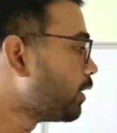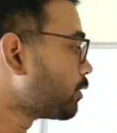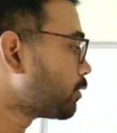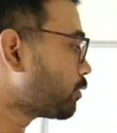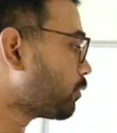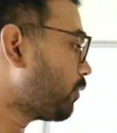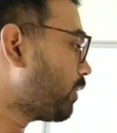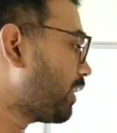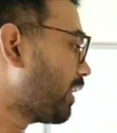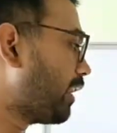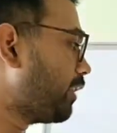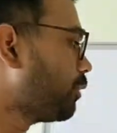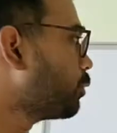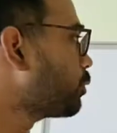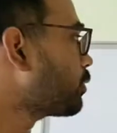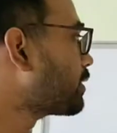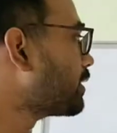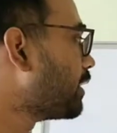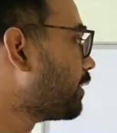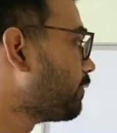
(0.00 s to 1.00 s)
So we can
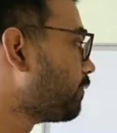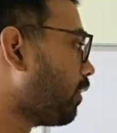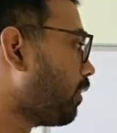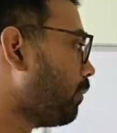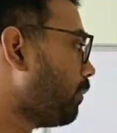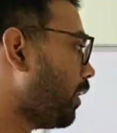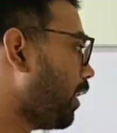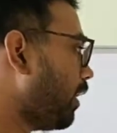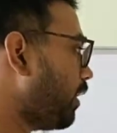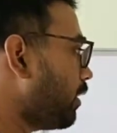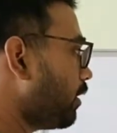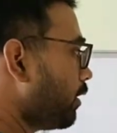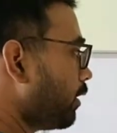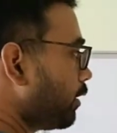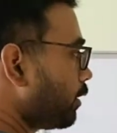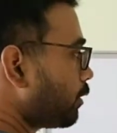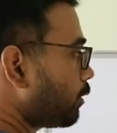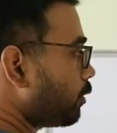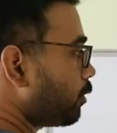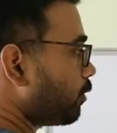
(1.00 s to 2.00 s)
use that
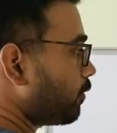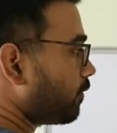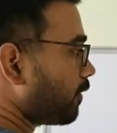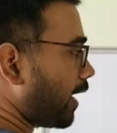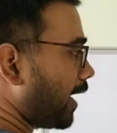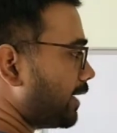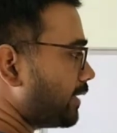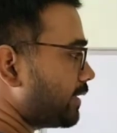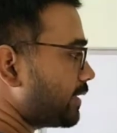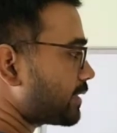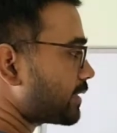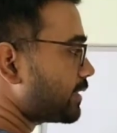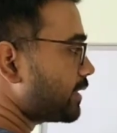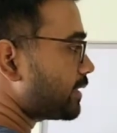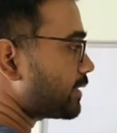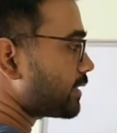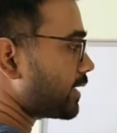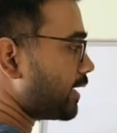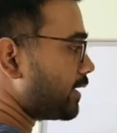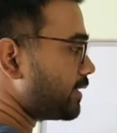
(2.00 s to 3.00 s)
formula to find this
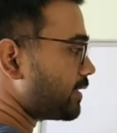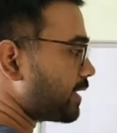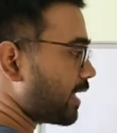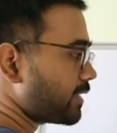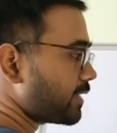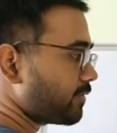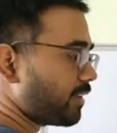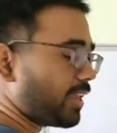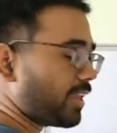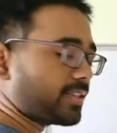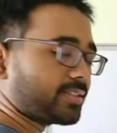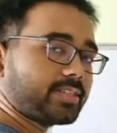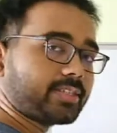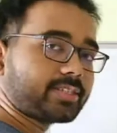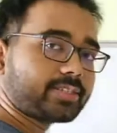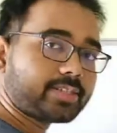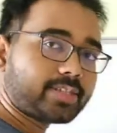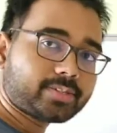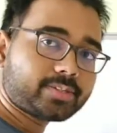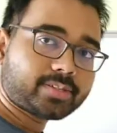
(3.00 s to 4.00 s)
distance as well as
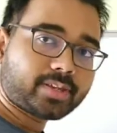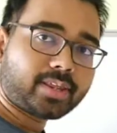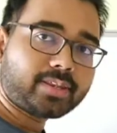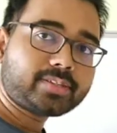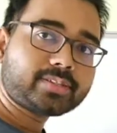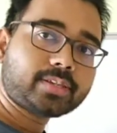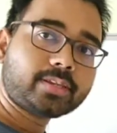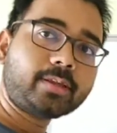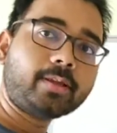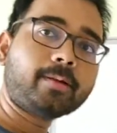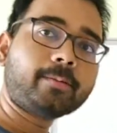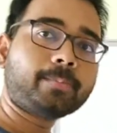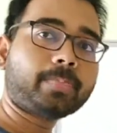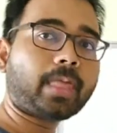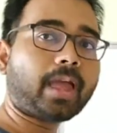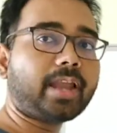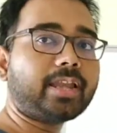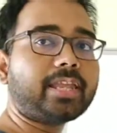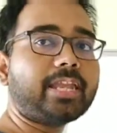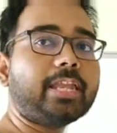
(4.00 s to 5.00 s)
this distance
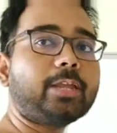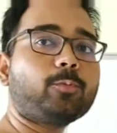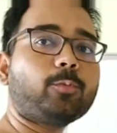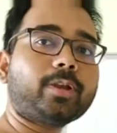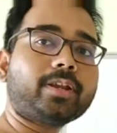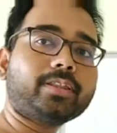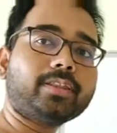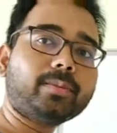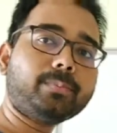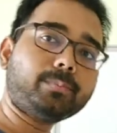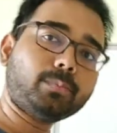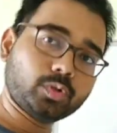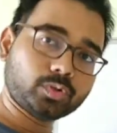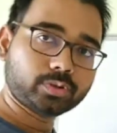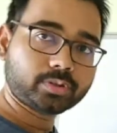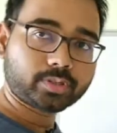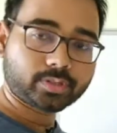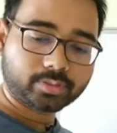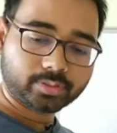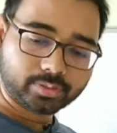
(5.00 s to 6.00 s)
and equate them
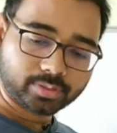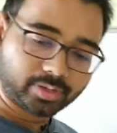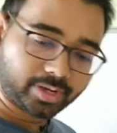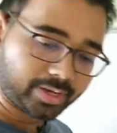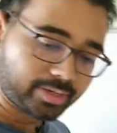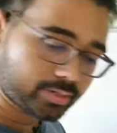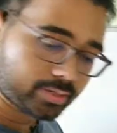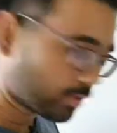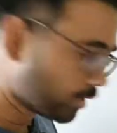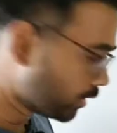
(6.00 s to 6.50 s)
both, right?